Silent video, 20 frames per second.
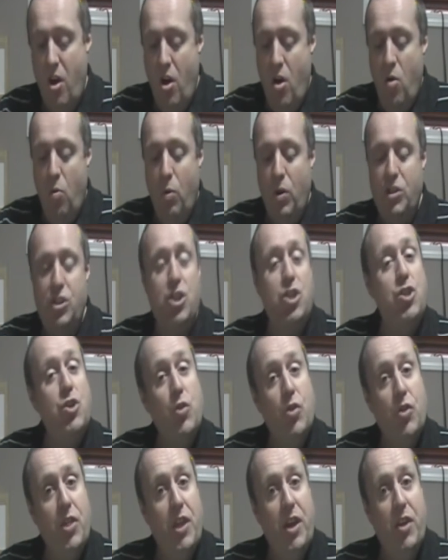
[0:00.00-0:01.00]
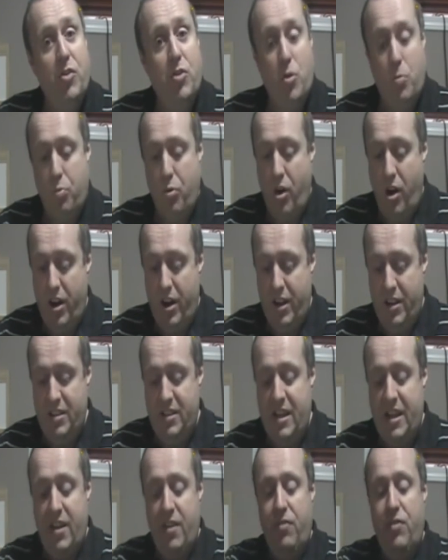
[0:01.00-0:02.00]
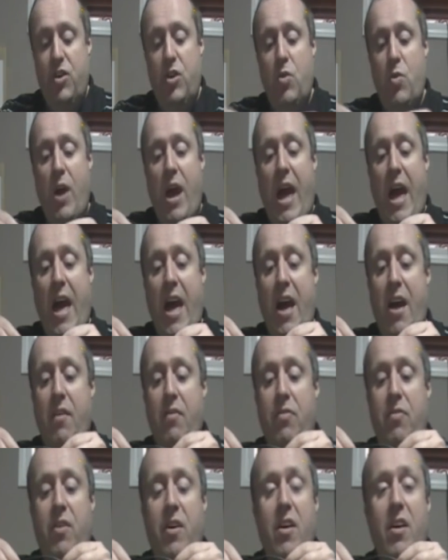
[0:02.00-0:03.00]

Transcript: What do you think of their products? And if you have